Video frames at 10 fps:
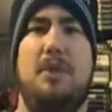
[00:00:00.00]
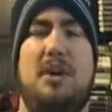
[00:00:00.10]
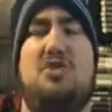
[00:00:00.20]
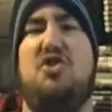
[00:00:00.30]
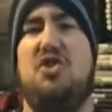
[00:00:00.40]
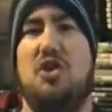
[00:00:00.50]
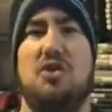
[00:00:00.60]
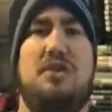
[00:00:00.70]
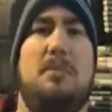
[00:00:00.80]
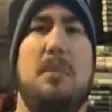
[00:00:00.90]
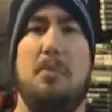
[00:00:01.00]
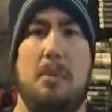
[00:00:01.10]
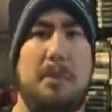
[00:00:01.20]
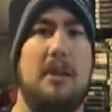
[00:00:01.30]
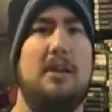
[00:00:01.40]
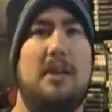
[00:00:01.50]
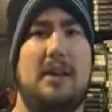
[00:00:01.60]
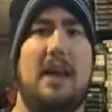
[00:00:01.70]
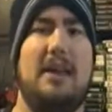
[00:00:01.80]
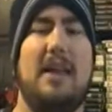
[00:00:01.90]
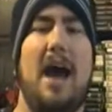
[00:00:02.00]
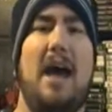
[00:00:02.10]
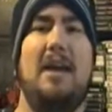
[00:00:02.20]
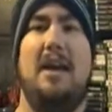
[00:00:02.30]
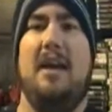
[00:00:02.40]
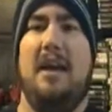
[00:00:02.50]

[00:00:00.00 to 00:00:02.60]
like shirts and memorabilia like that,